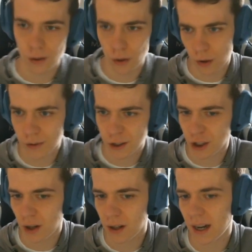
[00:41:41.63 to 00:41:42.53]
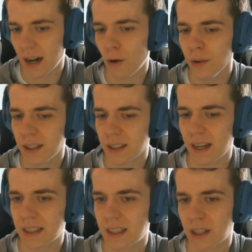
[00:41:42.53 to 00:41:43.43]
Earth Shock, all these
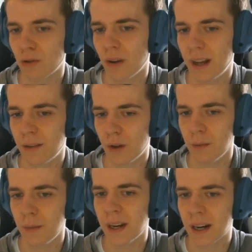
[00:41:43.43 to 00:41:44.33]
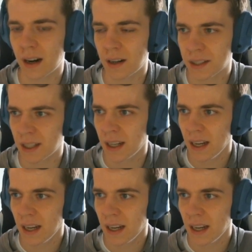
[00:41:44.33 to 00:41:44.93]
like 0 and 1 mana cards.